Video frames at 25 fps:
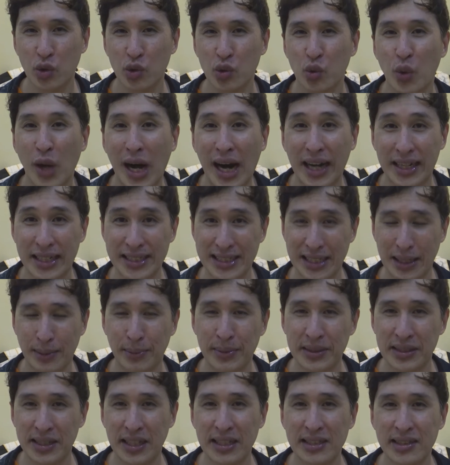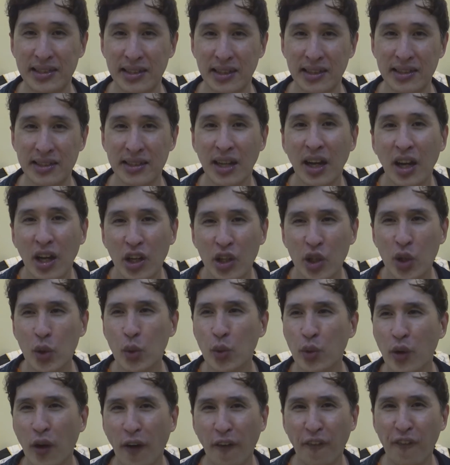to other circumstances, you
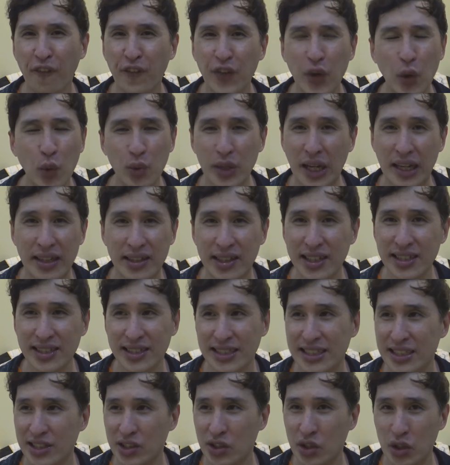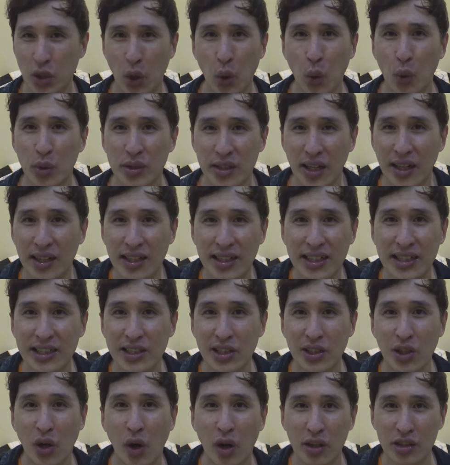will feel that this is totally
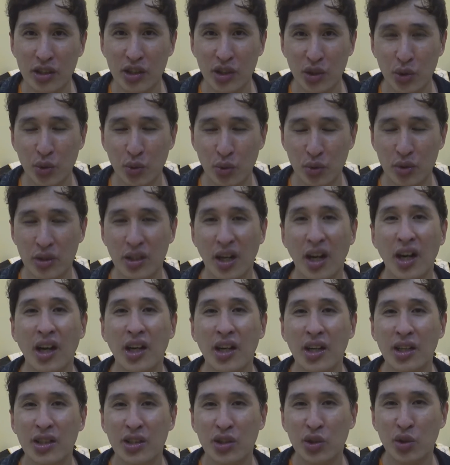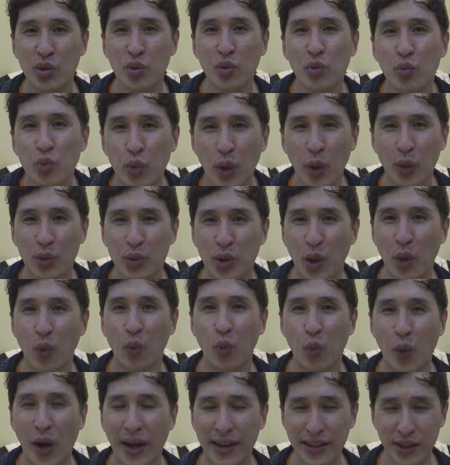not you. You will not
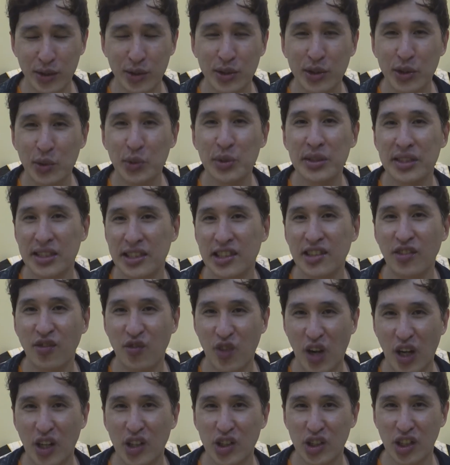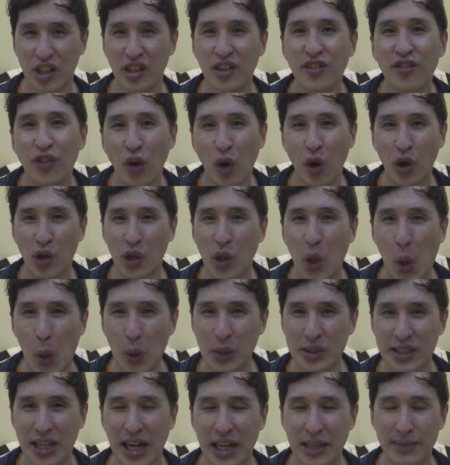want to use this function for a
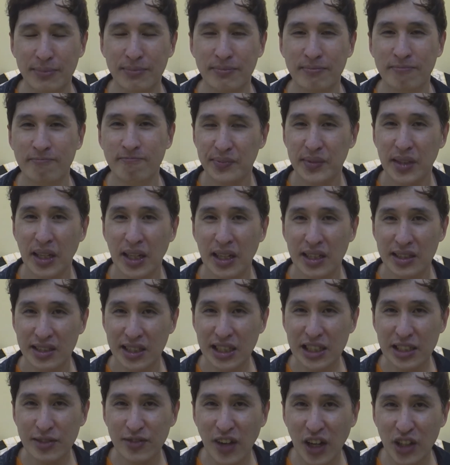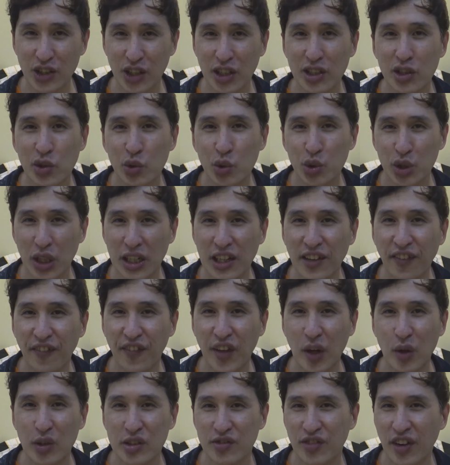long time. This function usually
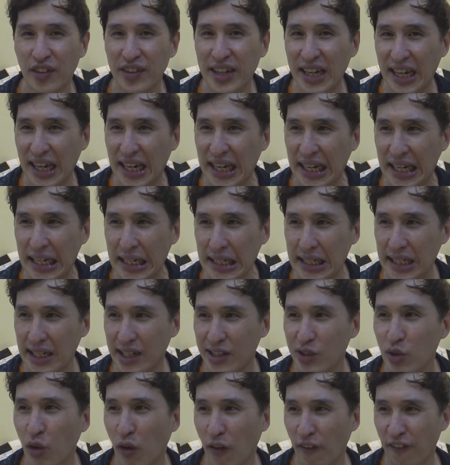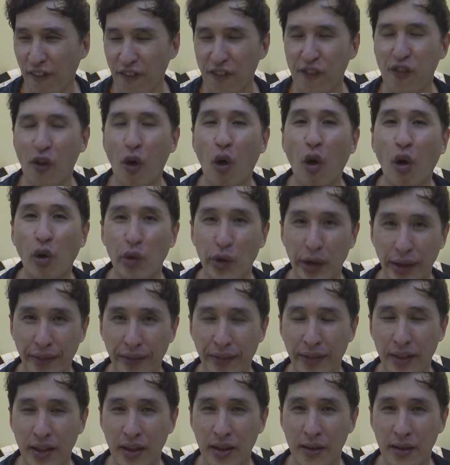feels very alien or foreign.